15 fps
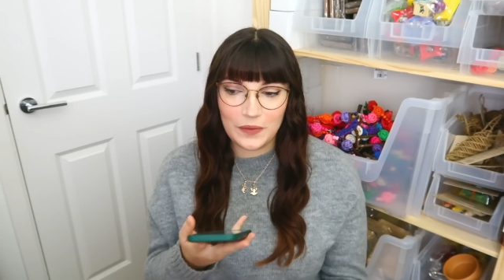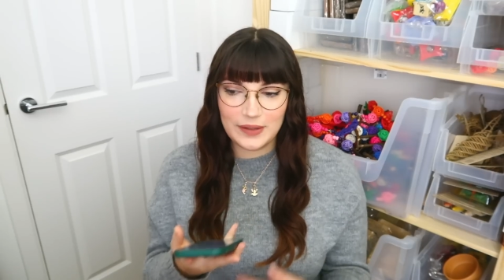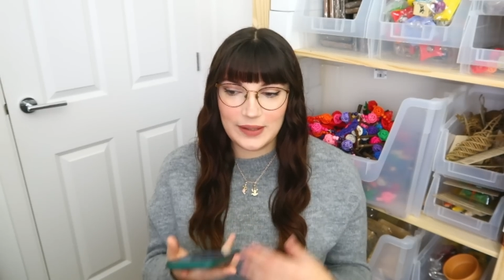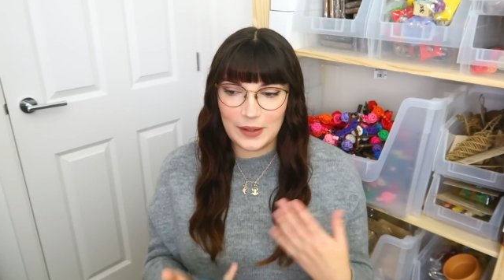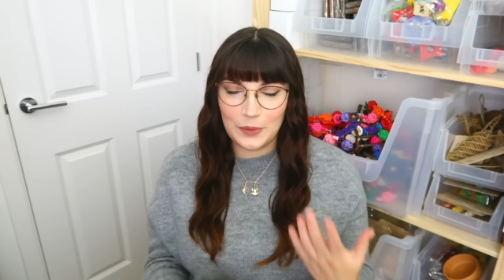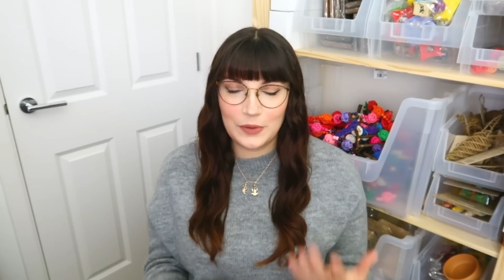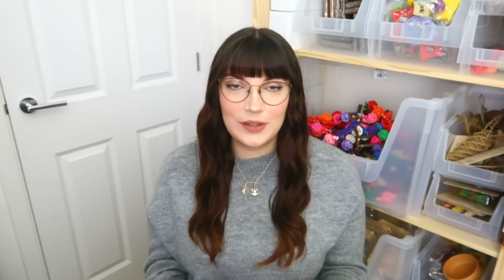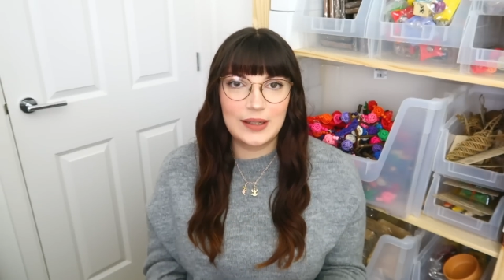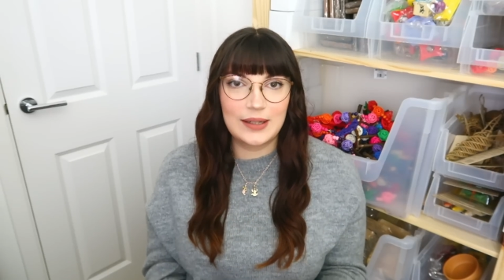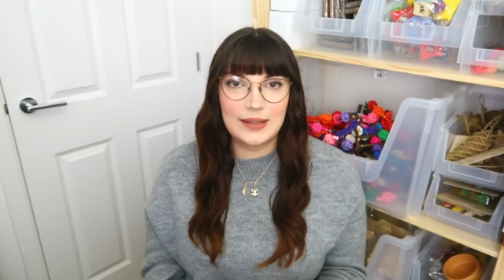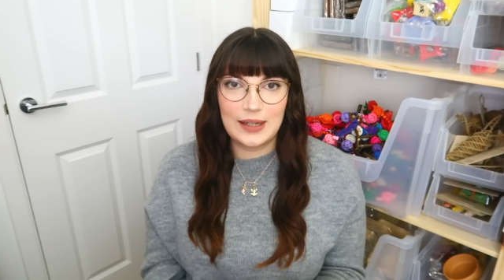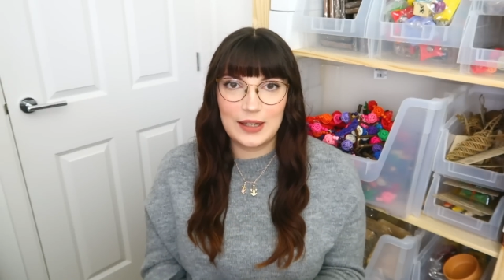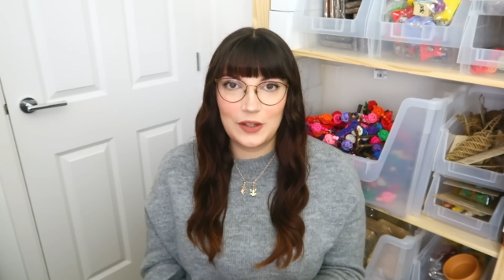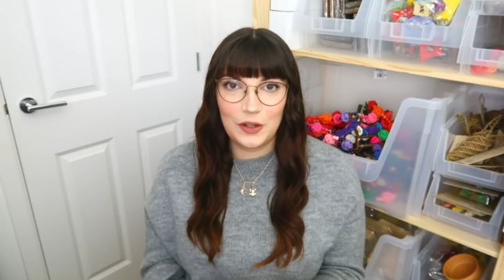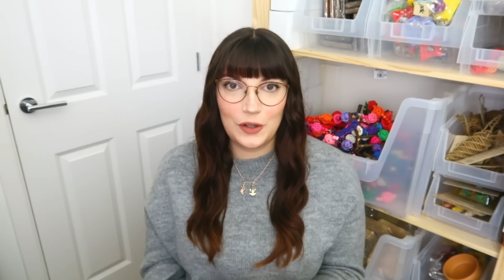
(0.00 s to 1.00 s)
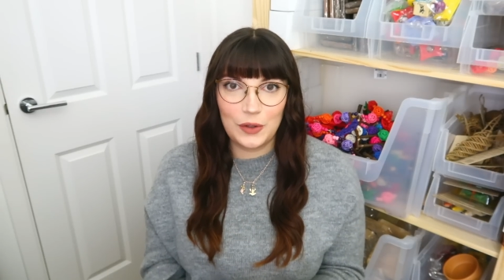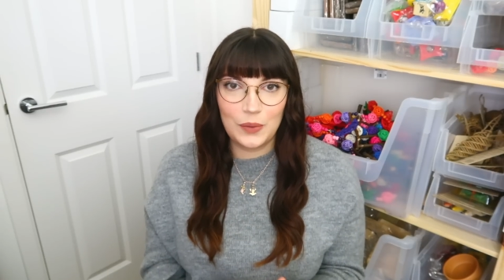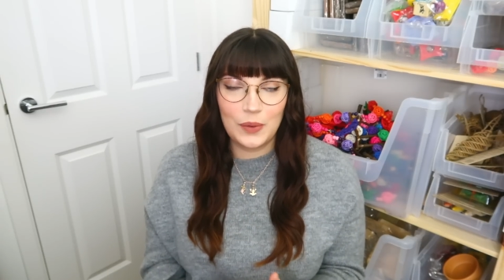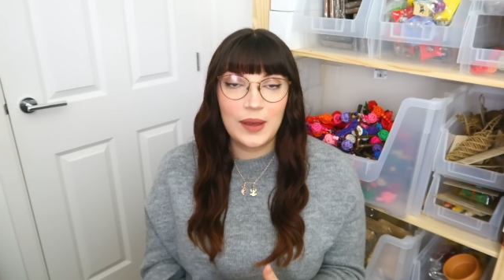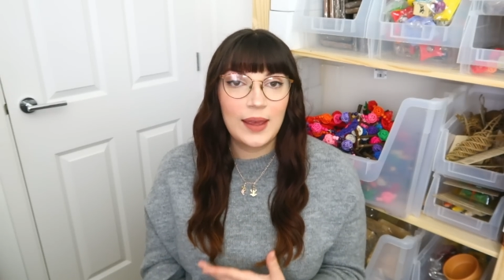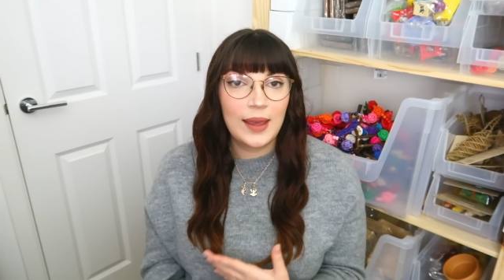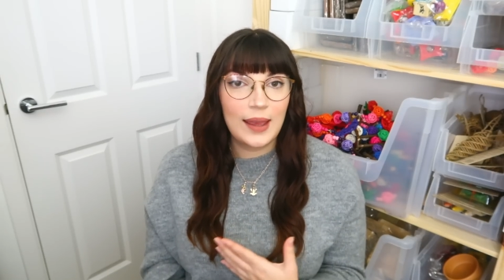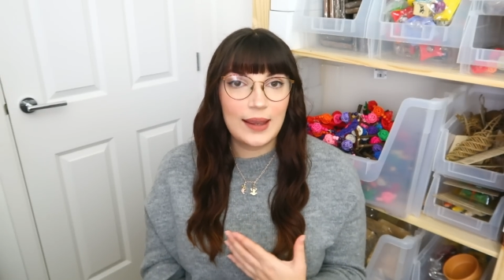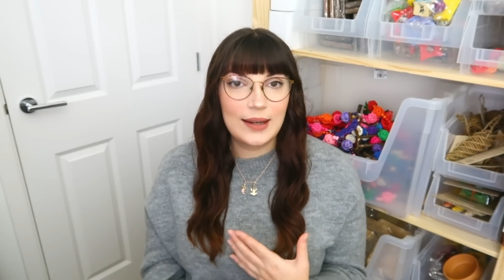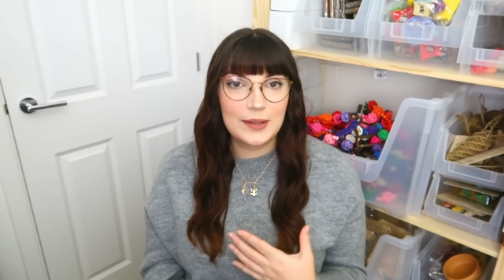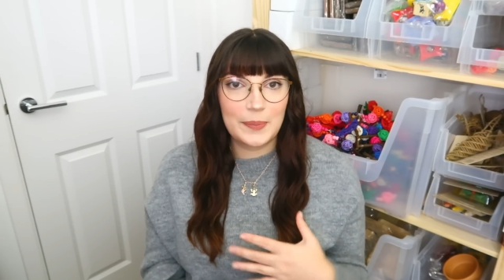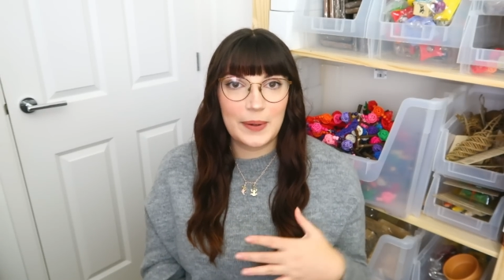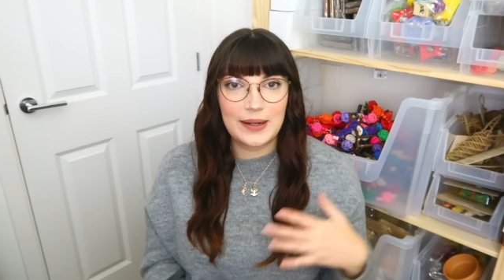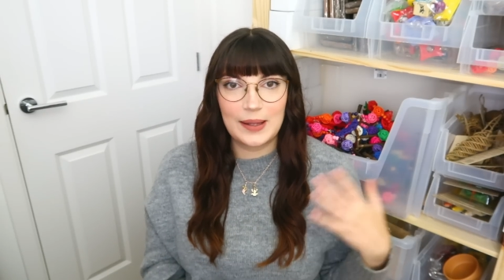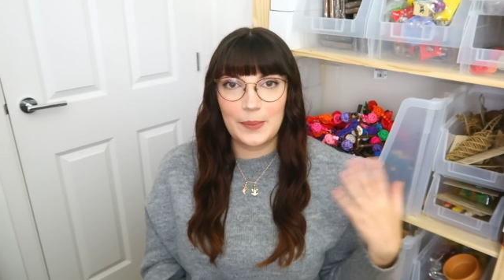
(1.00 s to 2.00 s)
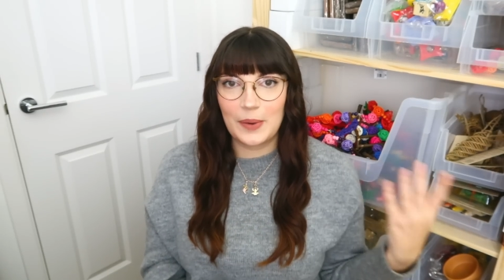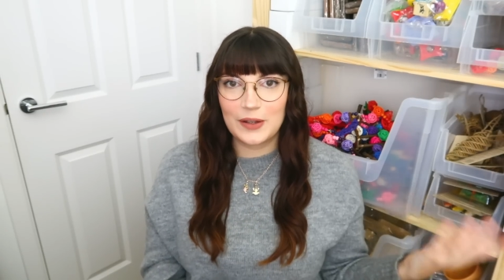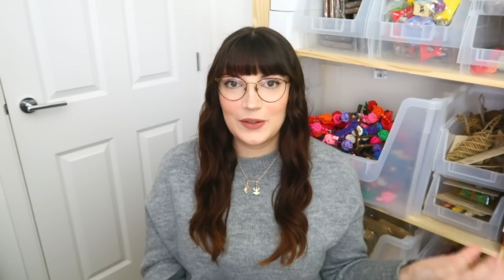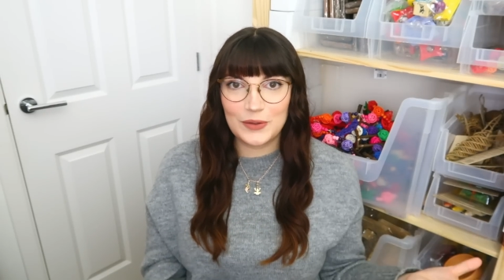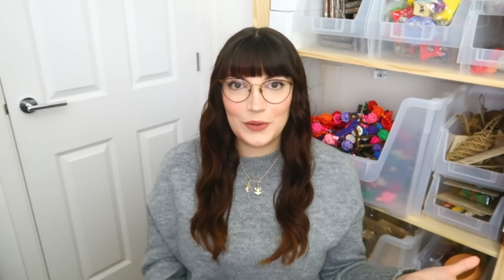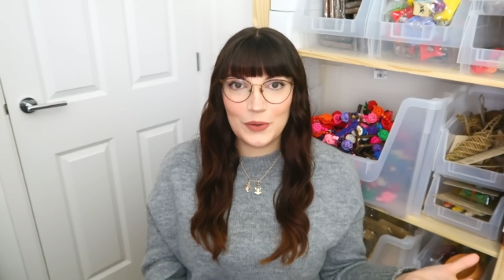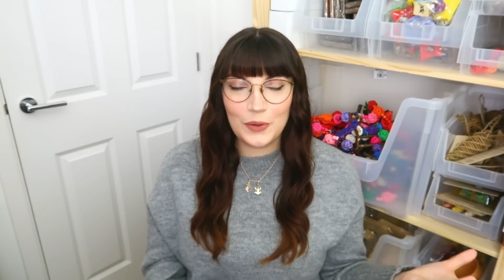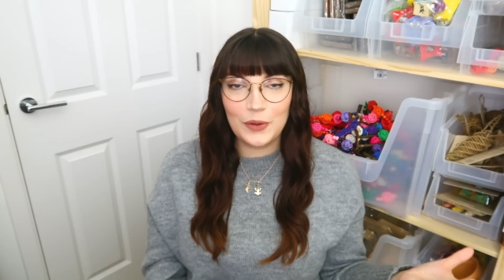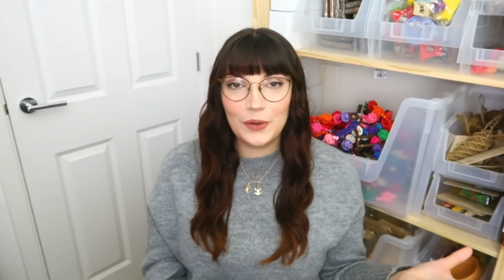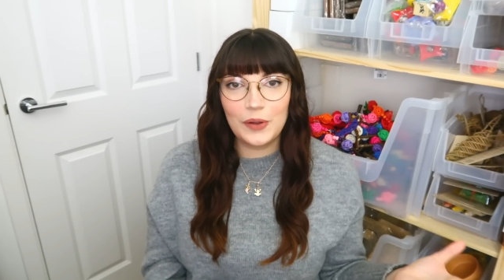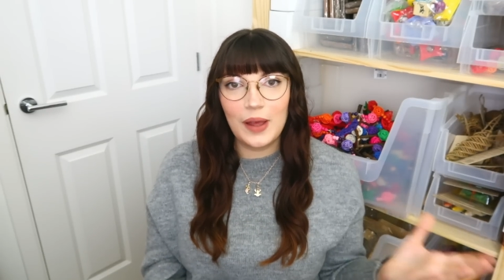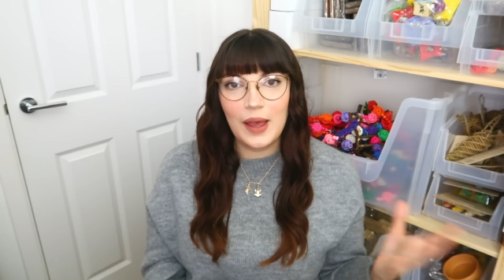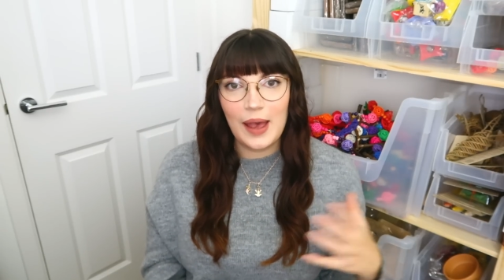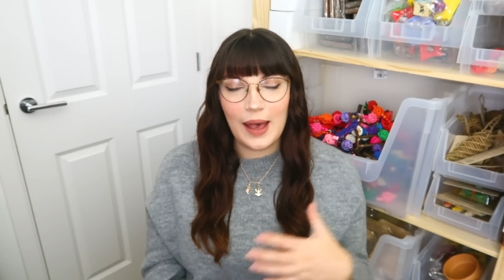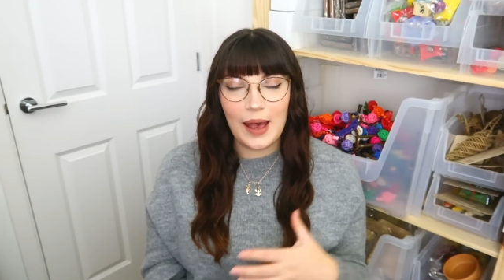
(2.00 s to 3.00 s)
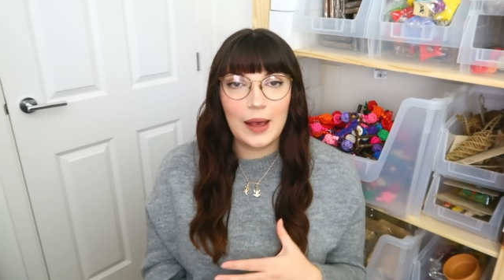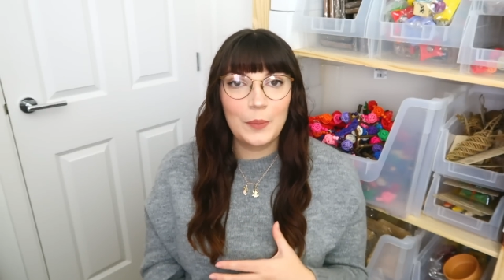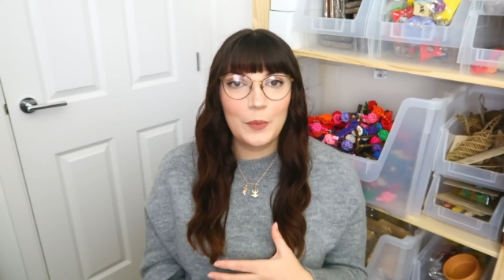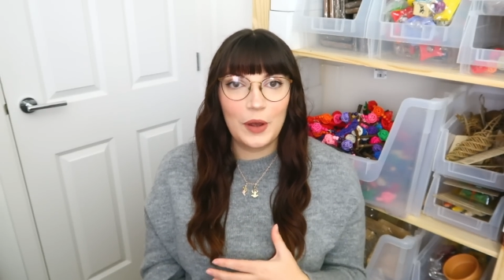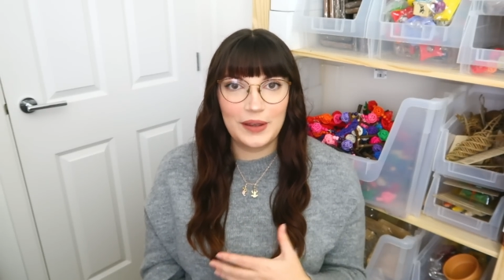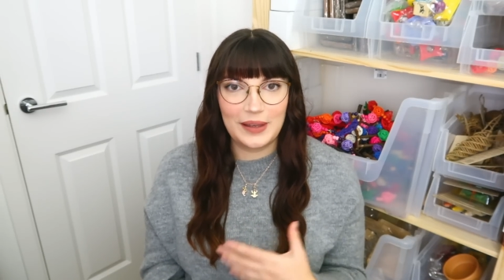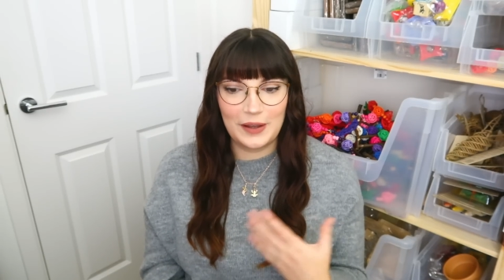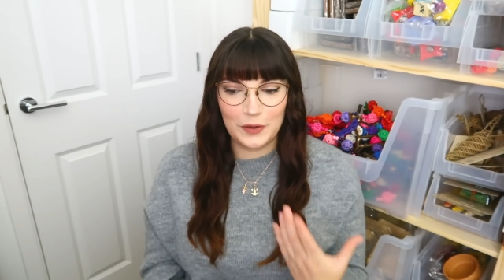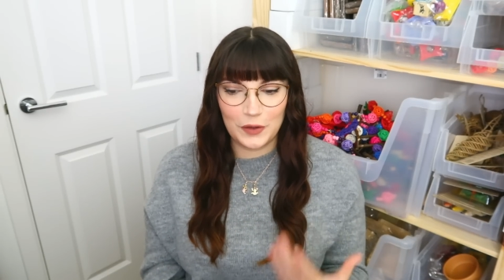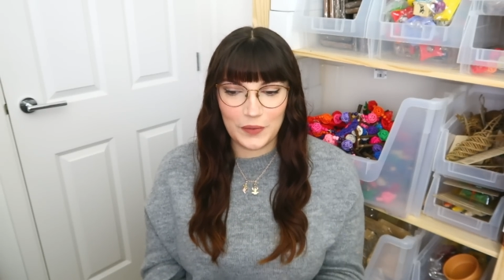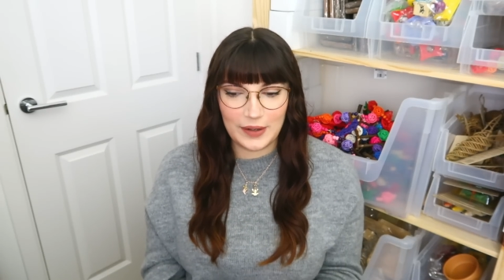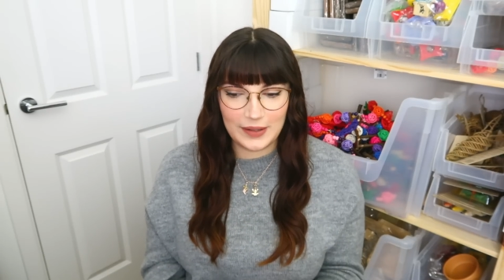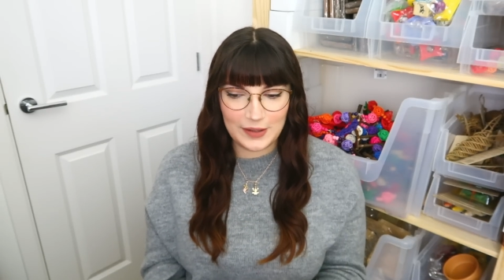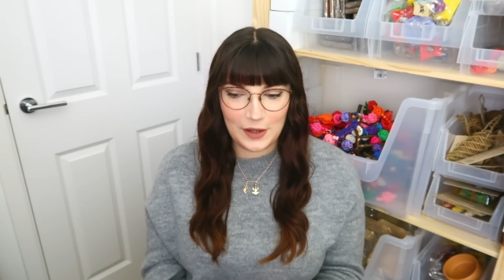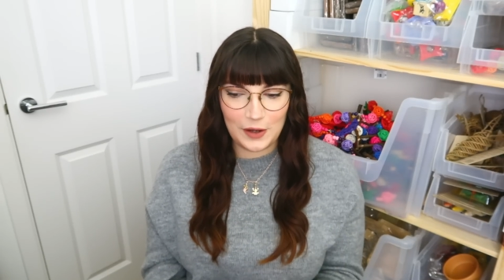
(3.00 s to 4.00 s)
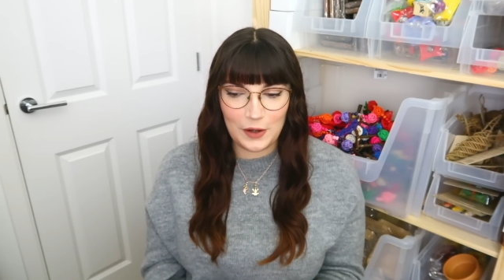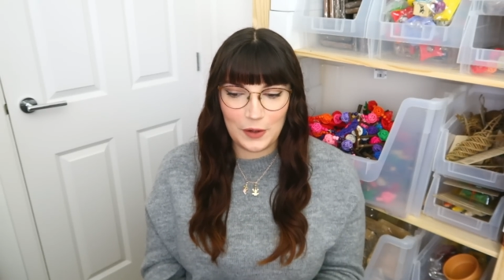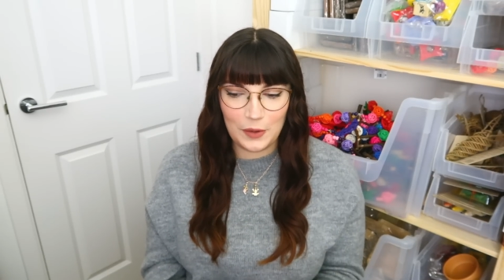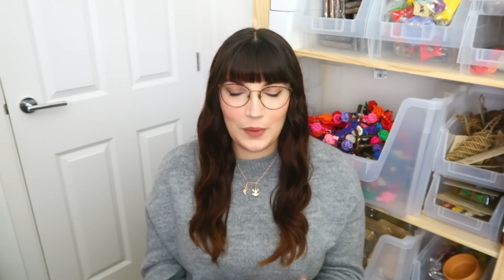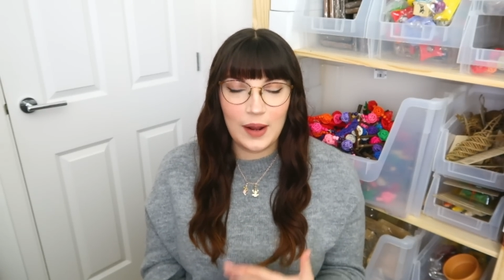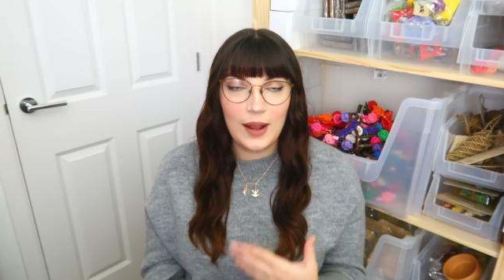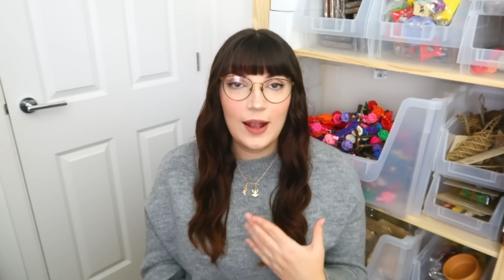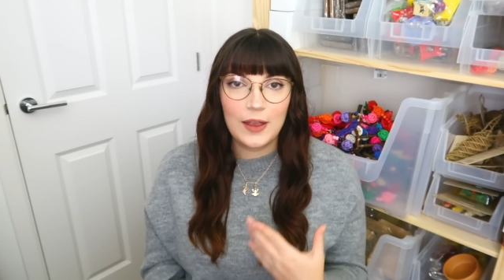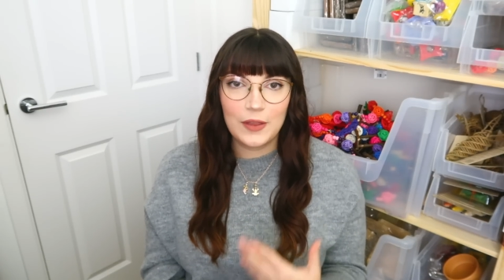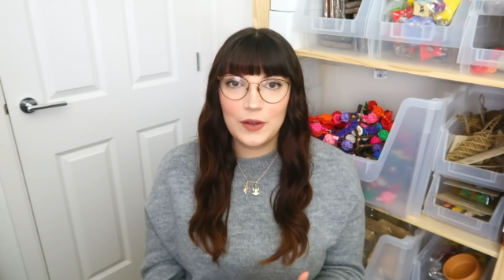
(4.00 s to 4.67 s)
obviously I want to continue expanding my store and working on the rescue.